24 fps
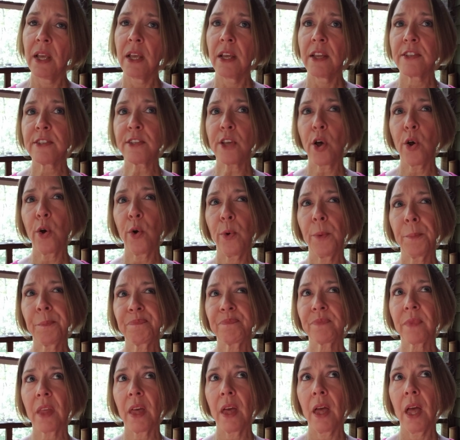So,
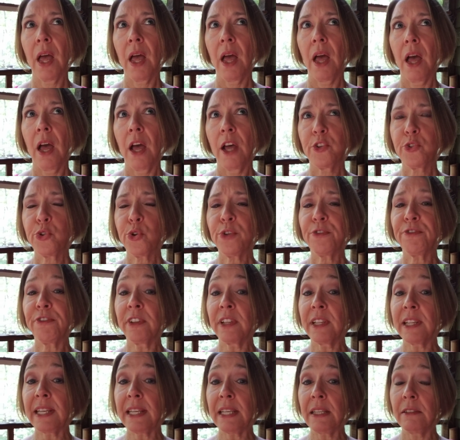
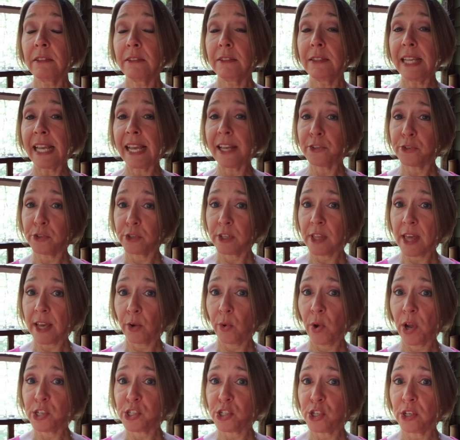truthfully, the answer to that
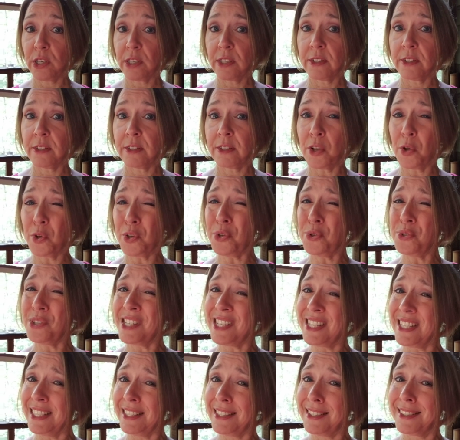question is, no, you
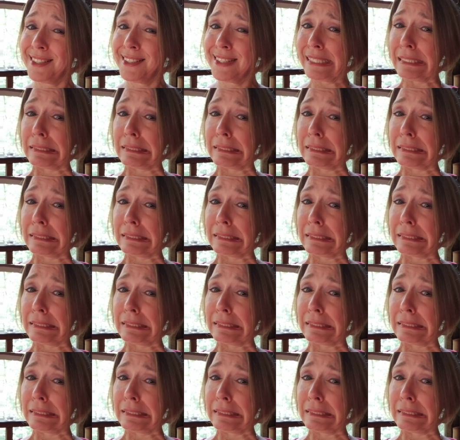didn't.